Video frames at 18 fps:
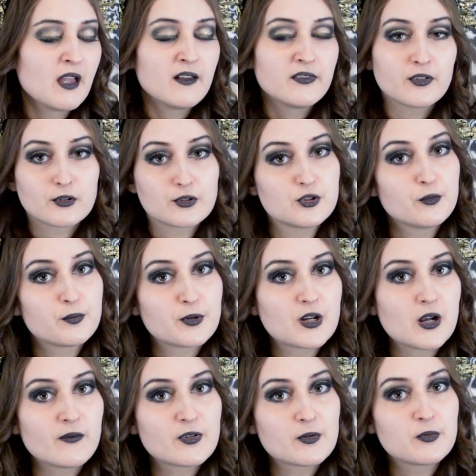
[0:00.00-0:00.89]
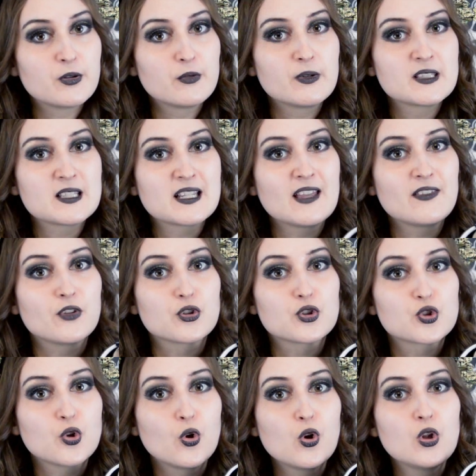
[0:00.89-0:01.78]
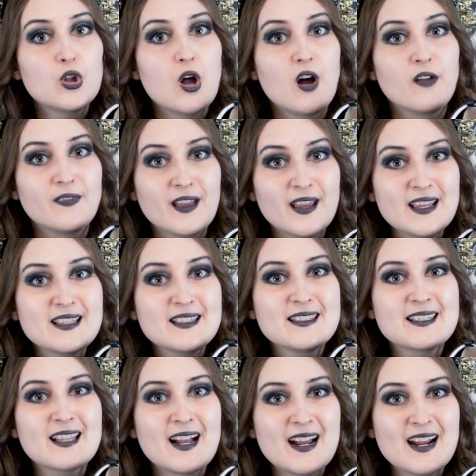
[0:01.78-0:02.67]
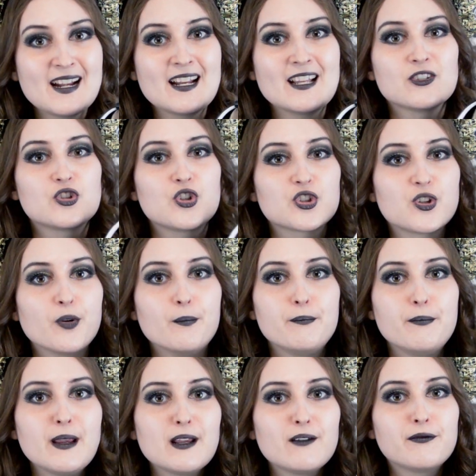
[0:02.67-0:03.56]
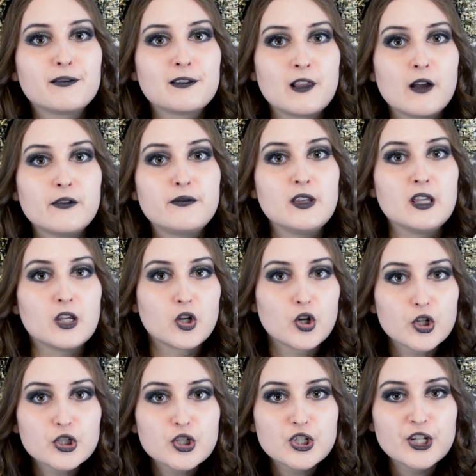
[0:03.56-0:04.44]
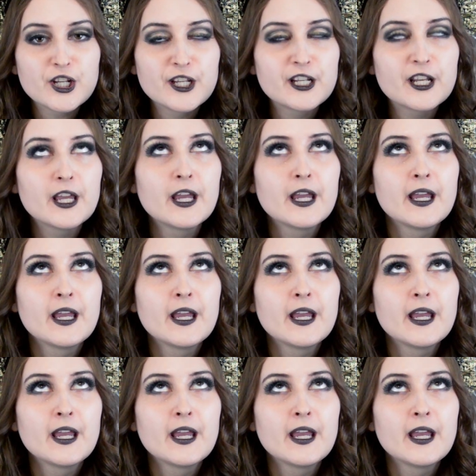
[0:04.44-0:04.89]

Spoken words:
They're super comfortable, and once again, the sole on the inside is just a big fluffy cushion.